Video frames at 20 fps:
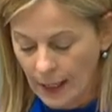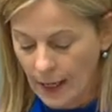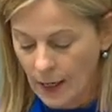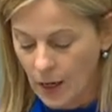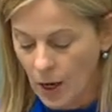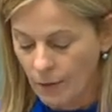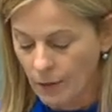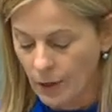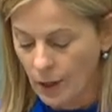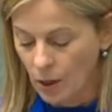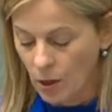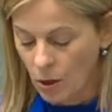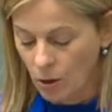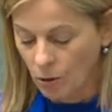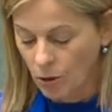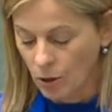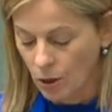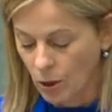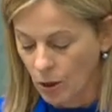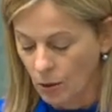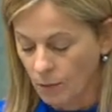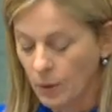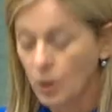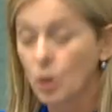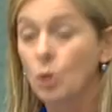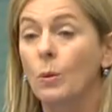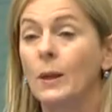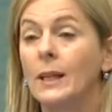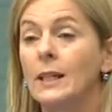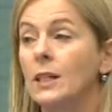and over the long term,
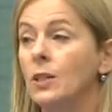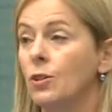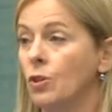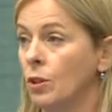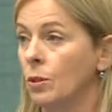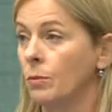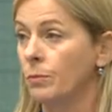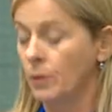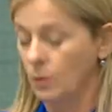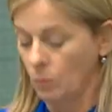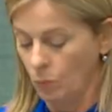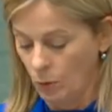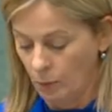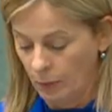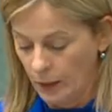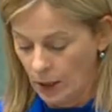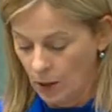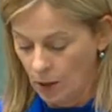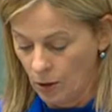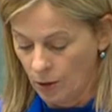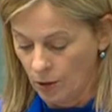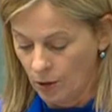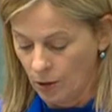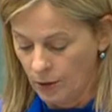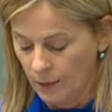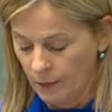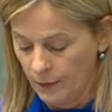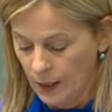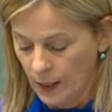20 jobs will be lost.